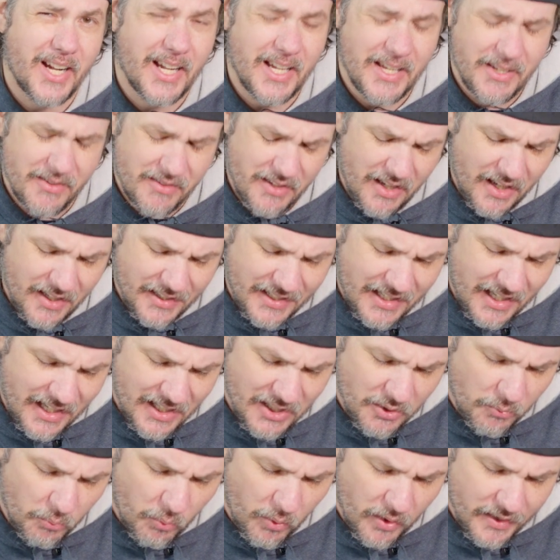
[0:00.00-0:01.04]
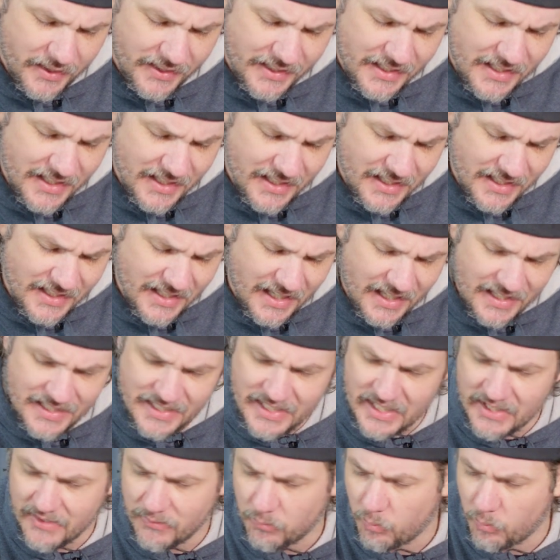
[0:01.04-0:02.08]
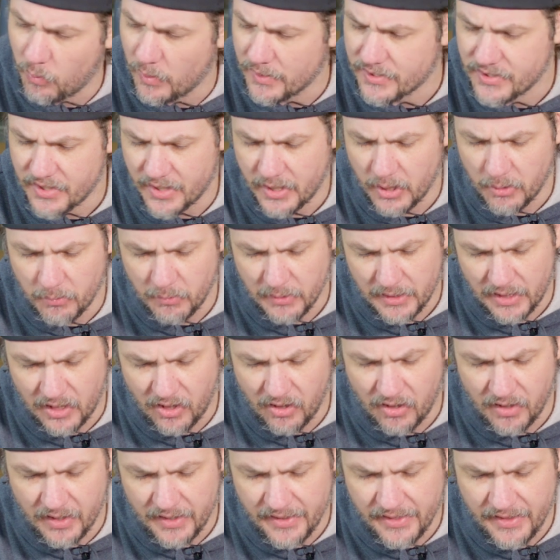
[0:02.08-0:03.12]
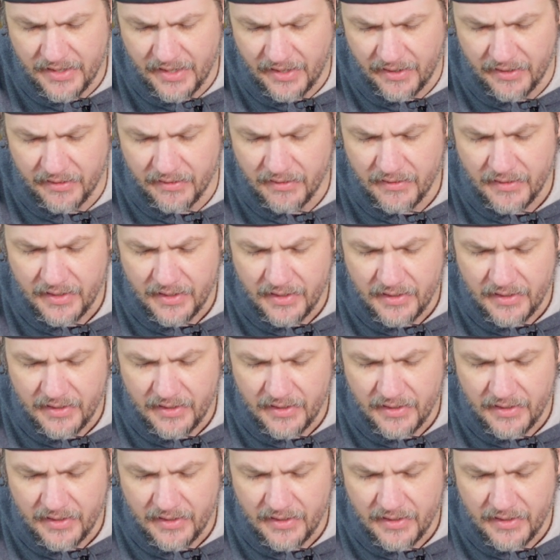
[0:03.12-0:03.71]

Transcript: I kind of want to get an idea of what's going on there.